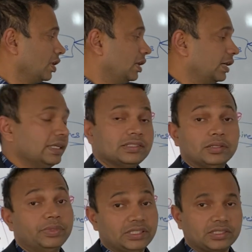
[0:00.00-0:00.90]
against the
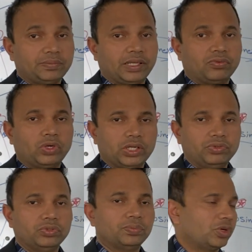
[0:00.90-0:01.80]
business plan, whatever
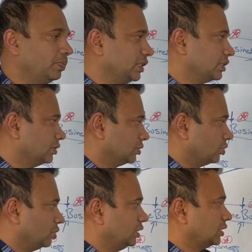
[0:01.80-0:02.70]
you promised. So
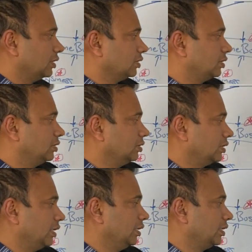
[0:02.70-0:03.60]
these are the
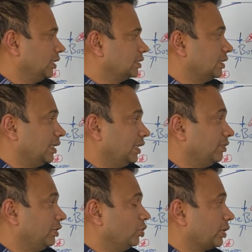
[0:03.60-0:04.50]
3 things that they
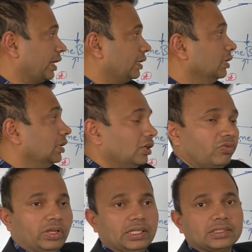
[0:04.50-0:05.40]
will look at.
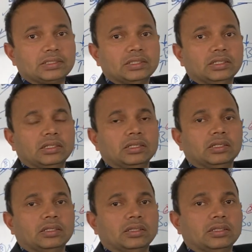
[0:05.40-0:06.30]
One is
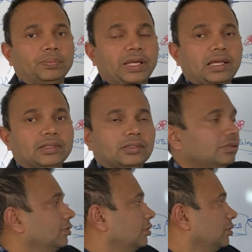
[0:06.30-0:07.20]
the plan.
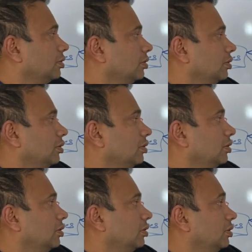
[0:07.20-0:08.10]

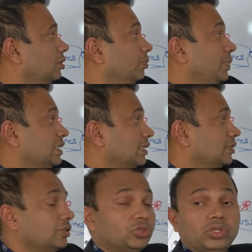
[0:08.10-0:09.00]
The
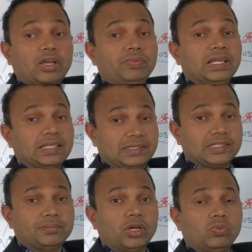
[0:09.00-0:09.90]
business should have been
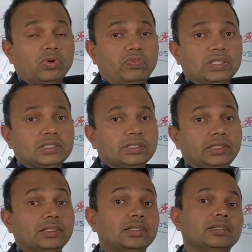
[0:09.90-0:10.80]
assessed by Home Office,
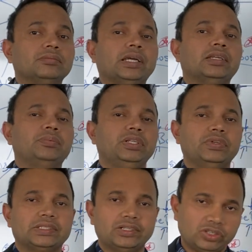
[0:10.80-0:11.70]
either at a
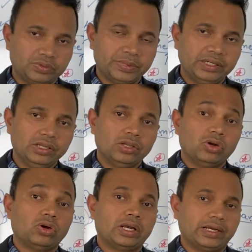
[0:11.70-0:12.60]
previous endorsement
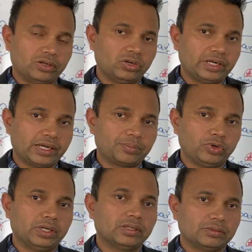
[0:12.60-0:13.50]
or at a contact
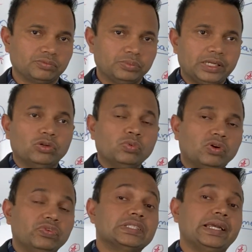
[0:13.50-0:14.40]
point by Home
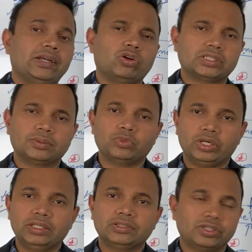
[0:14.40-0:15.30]
Office endorsing body,